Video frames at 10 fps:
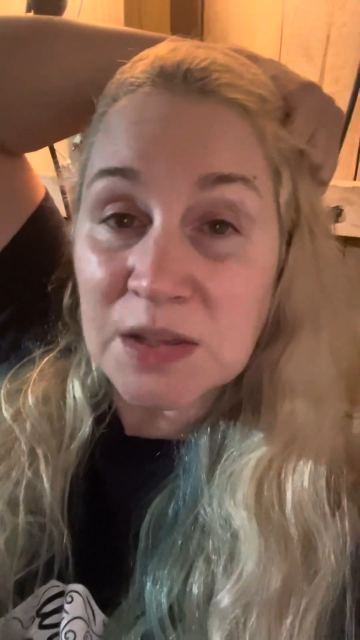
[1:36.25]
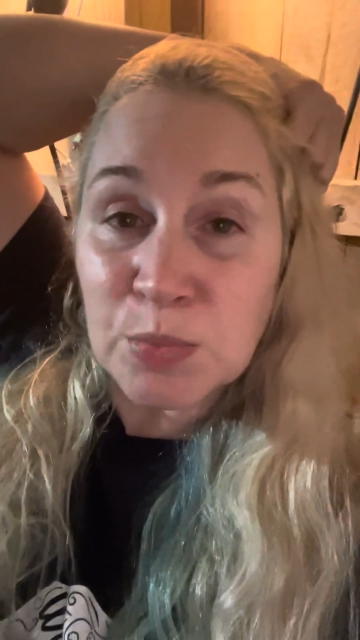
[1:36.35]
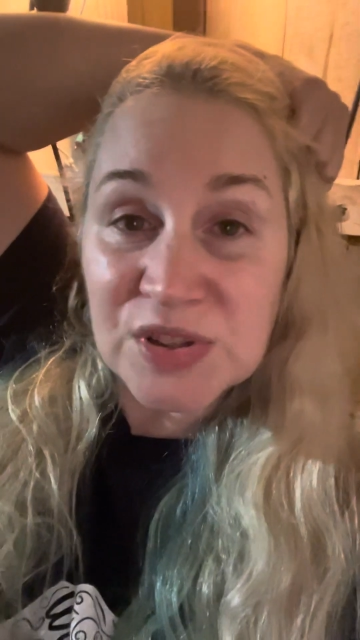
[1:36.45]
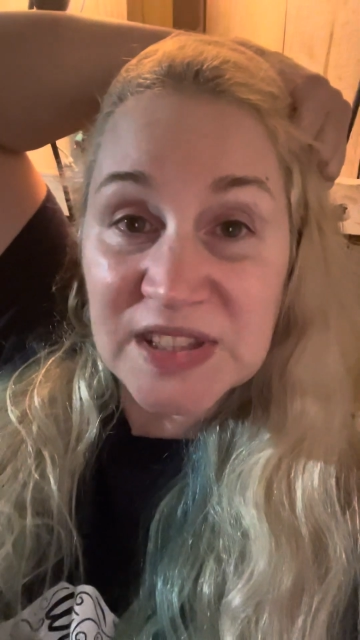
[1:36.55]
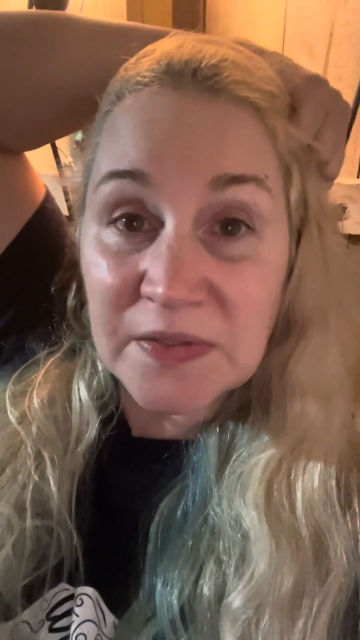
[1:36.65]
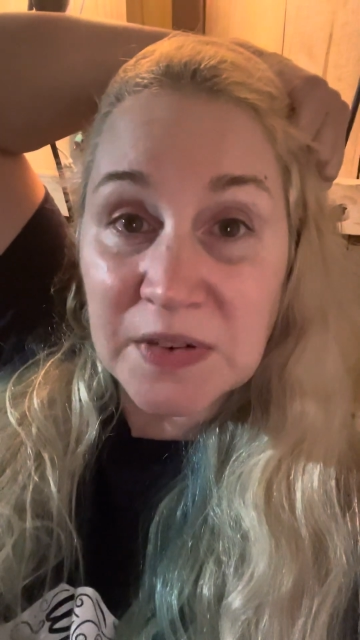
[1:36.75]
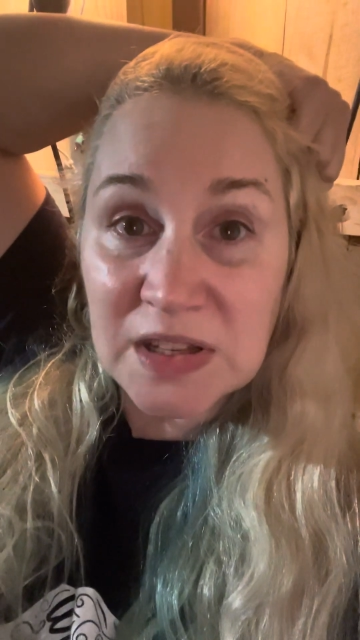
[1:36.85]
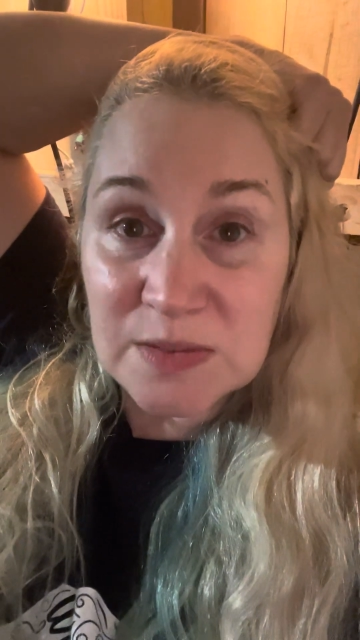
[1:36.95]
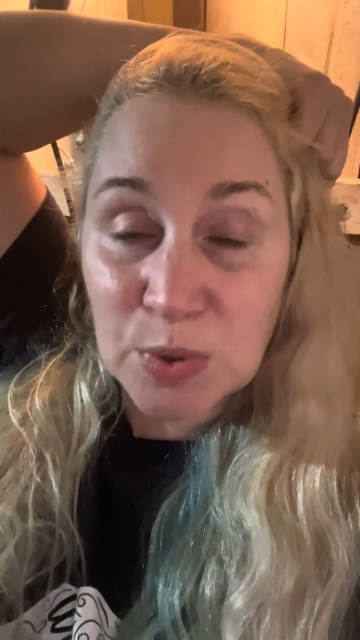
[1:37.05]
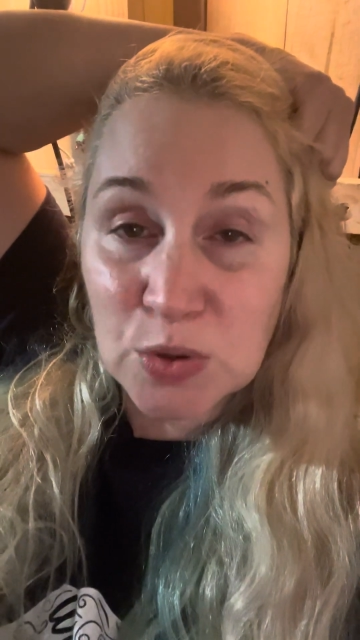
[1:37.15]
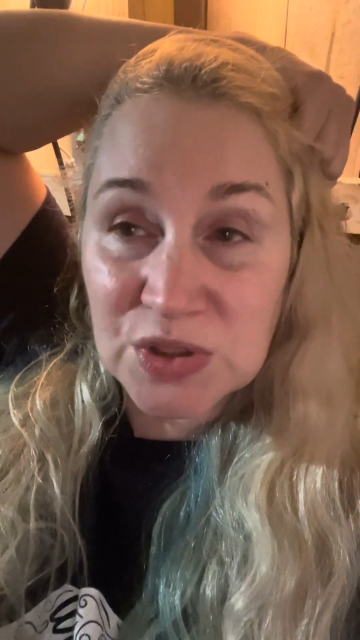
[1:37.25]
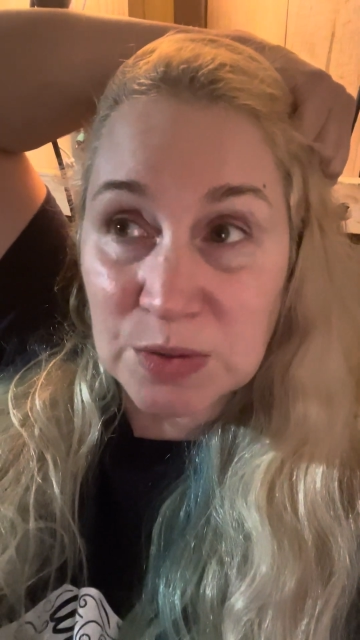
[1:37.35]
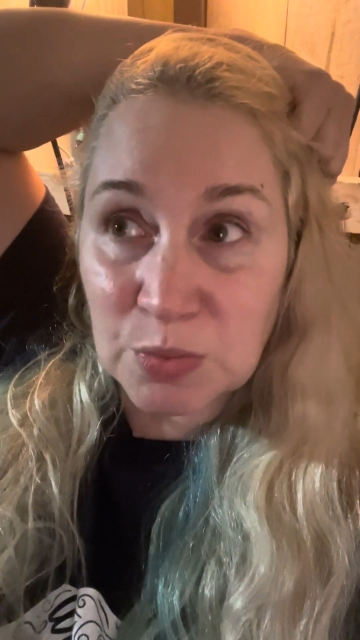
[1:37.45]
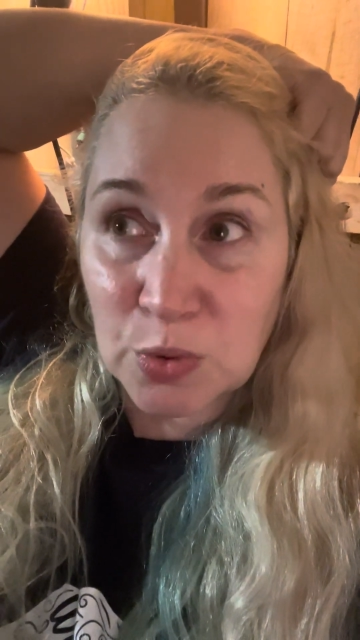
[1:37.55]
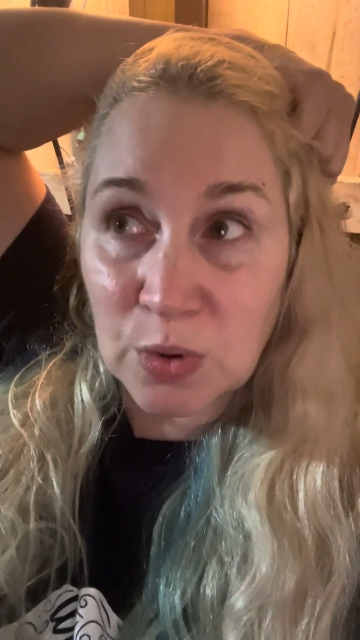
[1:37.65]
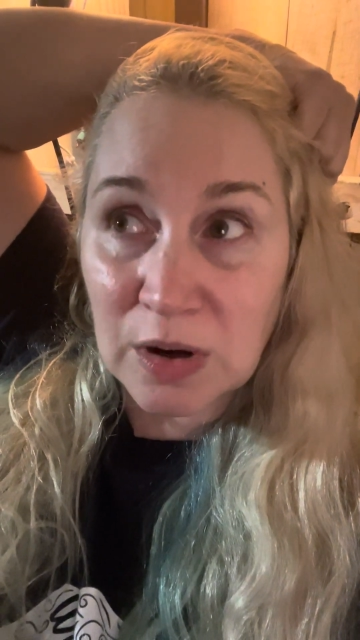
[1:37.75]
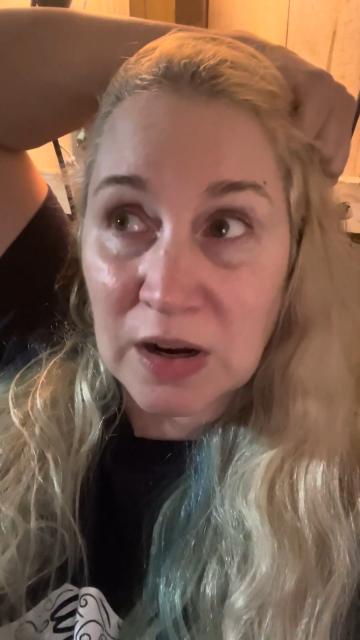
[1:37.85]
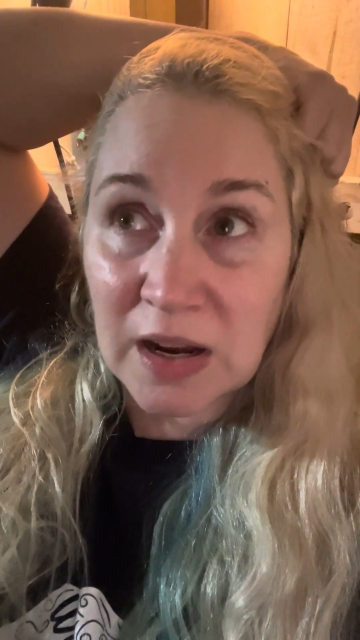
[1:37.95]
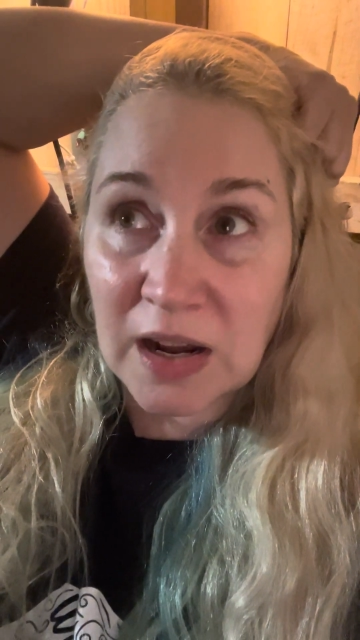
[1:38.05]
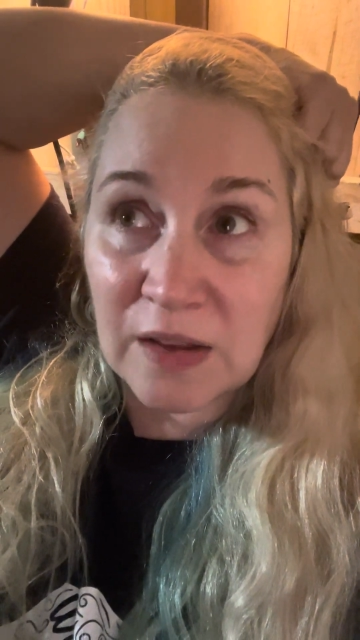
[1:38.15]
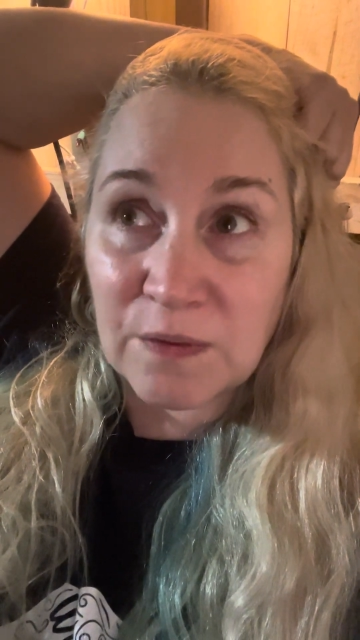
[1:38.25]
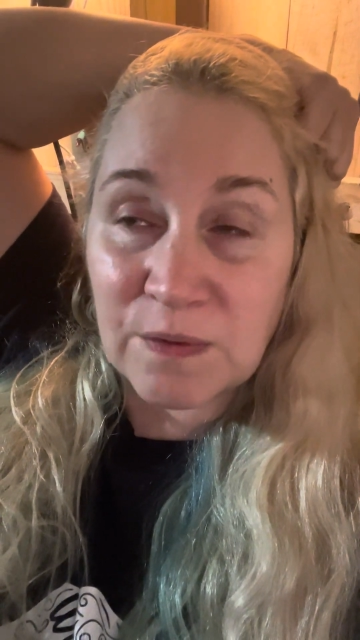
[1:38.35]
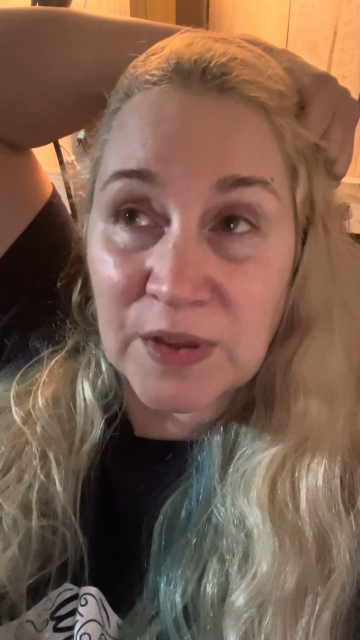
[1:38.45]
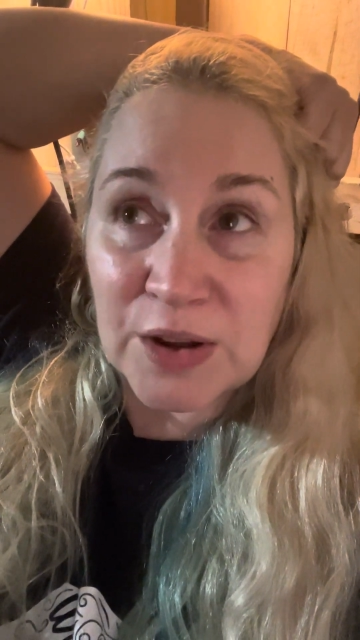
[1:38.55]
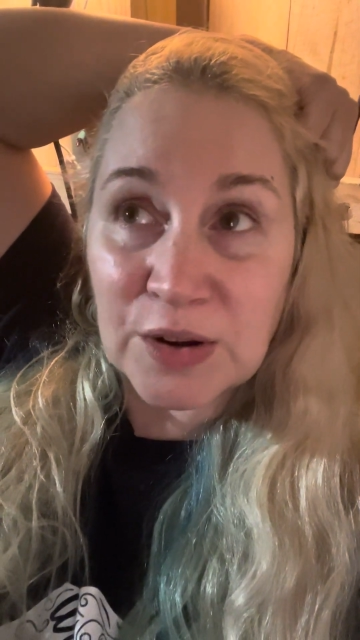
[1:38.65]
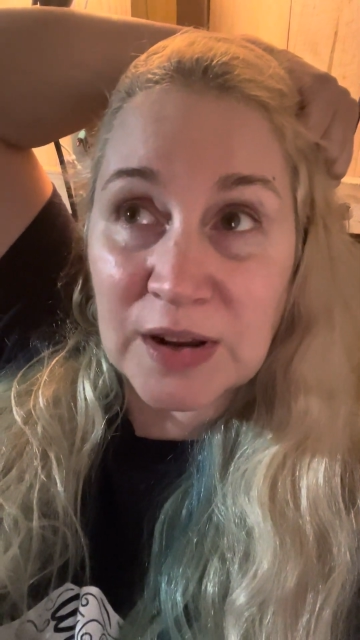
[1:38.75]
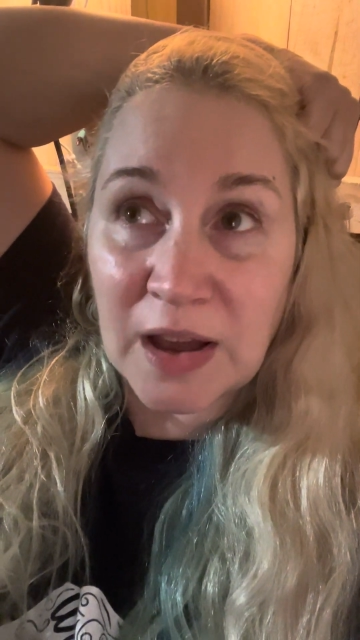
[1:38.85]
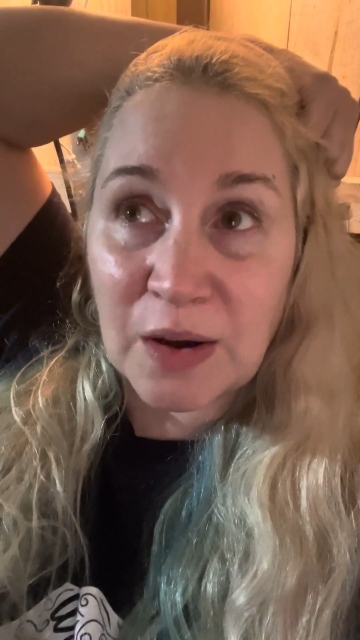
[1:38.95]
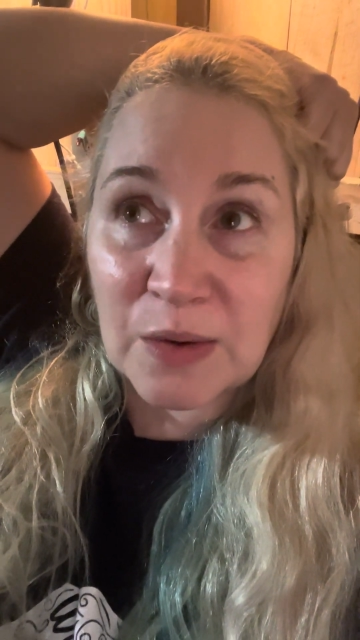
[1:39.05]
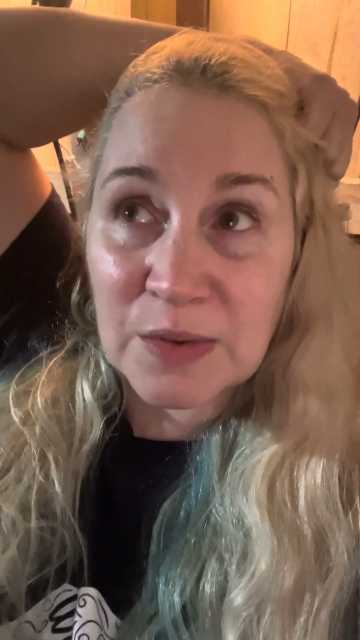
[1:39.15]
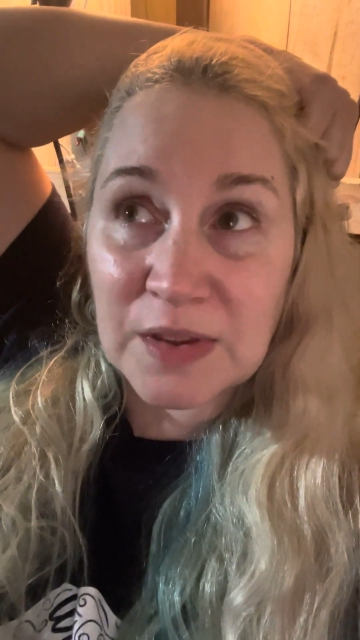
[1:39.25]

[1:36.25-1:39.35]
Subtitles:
the Persephone's potion pour, and I figured out